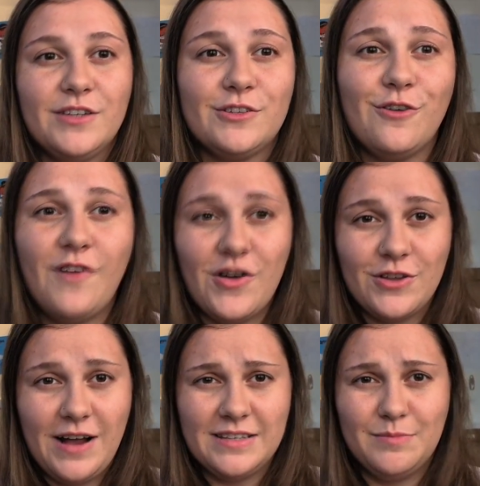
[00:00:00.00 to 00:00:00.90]
so far
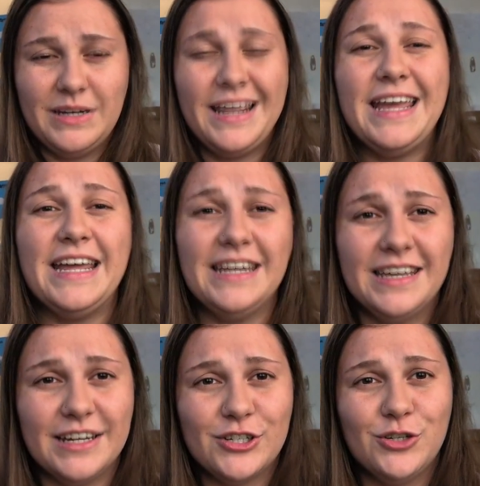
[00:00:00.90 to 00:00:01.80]
there hasn't been
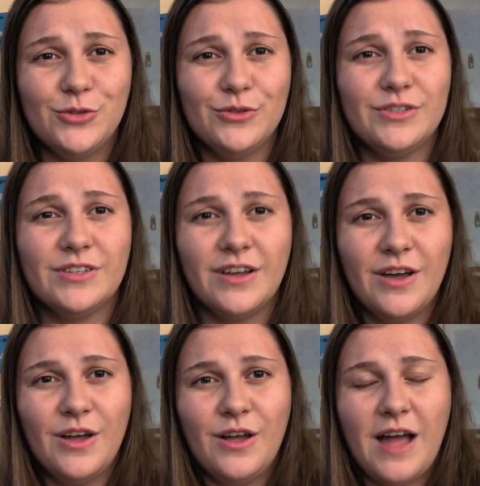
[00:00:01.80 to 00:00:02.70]
any issues.
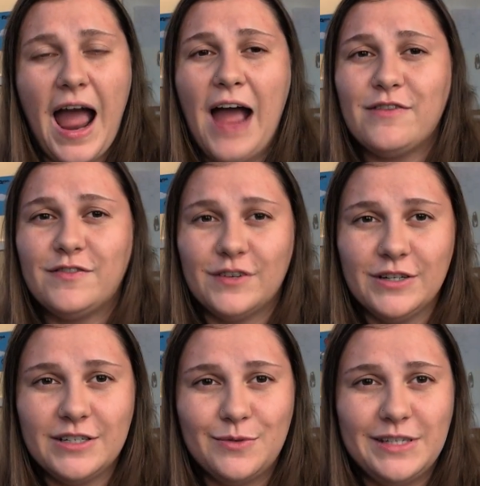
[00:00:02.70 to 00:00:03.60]
At
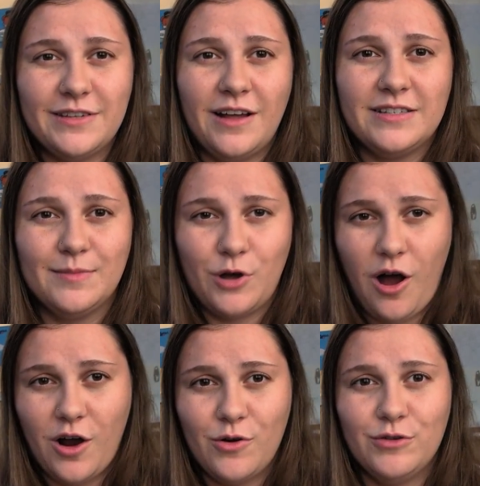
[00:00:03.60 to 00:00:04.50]
first we saw some
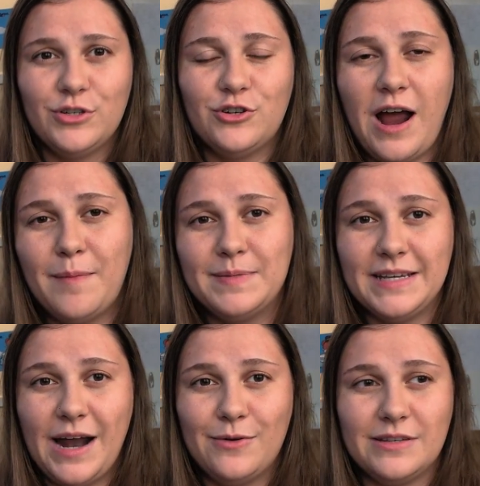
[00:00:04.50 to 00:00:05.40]
cockroach traps
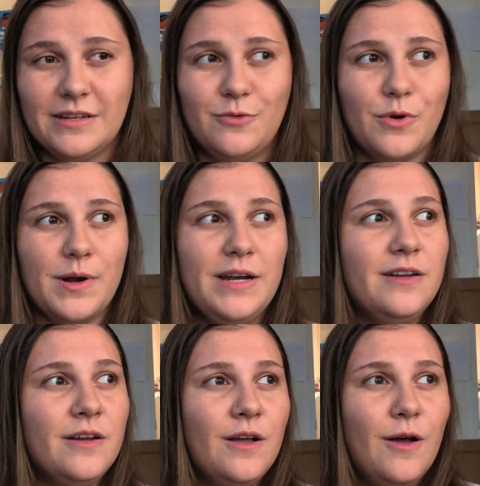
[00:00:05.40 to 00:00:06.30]
and I was a little worried.
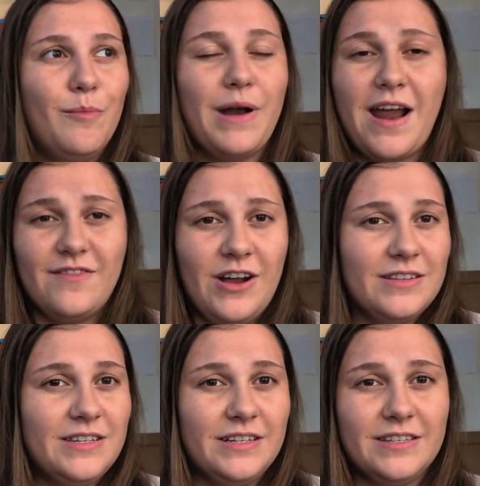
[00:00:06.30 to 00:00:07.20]
but I have
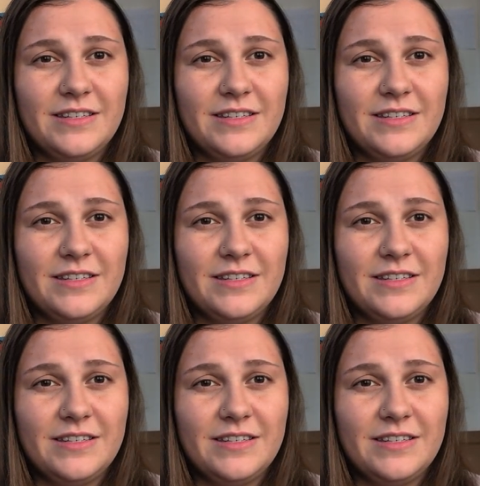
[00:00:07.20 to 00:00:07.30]
not seen a